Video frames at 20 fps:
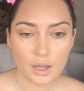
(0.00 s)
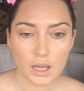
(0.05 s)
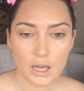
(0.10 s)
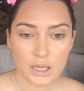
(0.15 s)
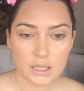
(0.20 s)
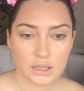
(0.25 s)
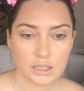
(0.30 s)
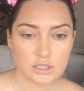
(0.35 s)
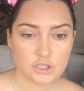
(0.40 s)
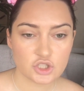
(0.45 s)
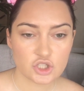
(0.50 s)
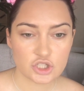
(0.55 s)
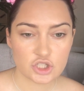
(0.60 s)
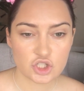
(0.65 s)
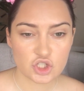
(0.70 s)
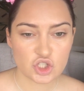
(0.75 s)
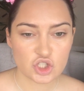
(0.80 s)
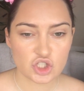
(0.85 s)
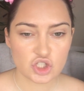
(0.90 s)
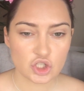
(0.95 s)
And then
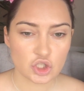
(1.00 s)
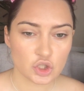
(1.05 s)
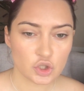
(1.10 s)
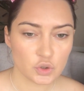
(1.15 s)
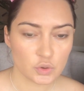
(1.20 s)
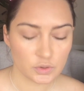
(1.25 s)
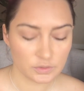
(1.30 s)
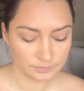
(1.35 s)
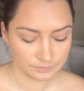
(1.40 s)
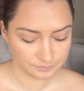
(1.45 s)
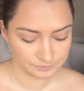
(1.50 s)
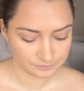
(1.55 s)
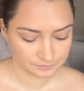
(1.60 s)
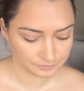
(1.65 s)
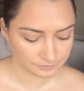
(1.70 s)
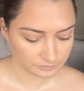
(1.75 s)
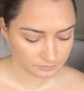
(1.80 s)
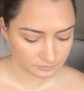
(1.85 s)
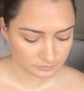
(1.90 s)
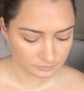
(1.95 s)
just to,
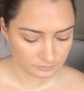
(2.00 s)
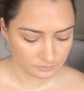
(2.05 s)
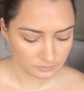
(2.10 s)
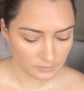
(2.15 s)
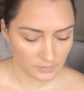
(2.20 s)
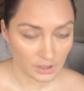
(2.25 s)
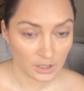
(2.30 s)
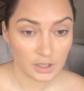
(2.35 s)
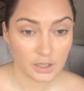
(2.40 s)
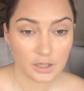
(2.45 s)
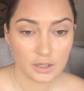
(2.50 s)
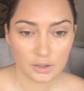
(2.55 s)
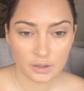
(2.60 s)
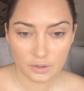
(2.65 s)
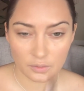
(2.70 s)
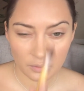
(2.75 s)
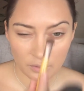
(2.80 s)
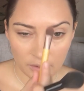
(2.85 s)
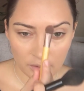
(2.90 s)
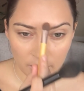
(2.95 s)
you know,